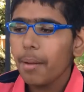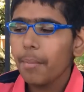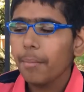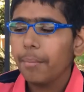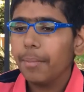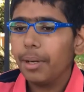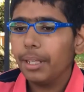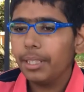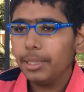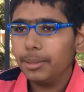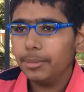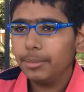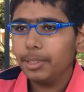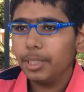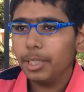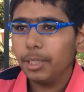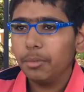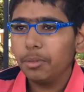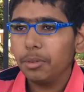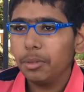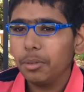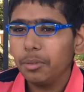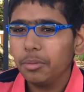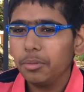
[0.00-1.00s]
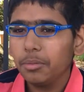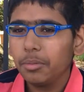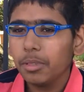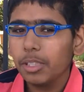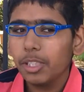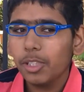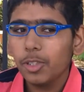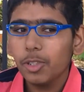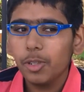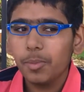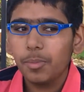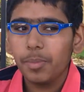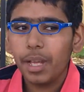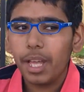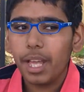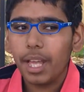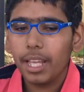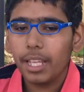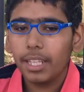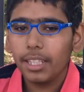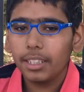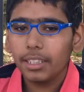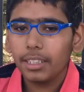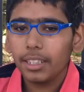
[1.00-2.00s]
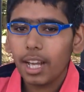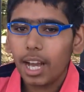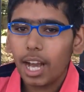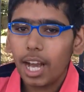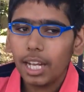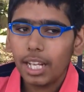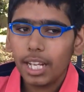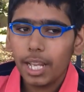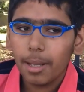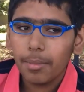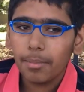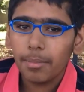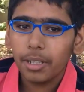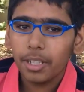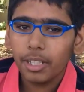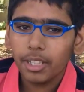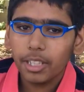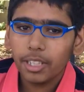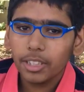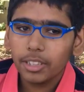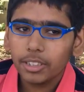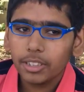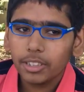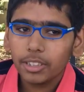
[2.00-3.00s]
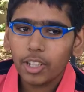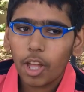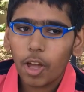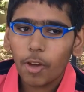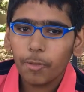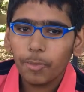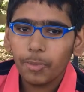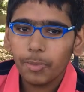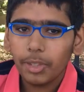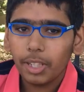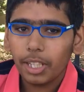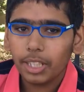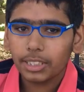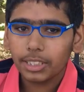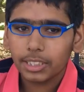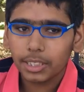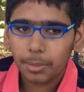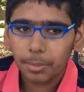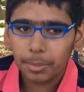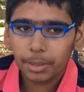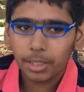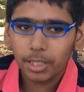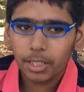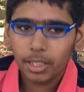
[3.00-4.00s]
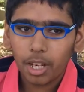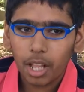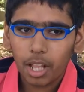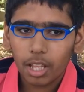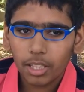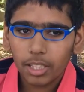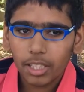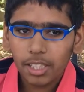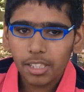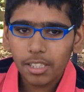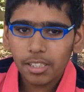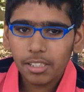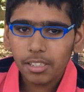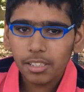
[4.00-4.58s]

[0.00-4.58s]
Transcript: My name's Ibrahim Ayub, and I am a sophomore at Summit Denali.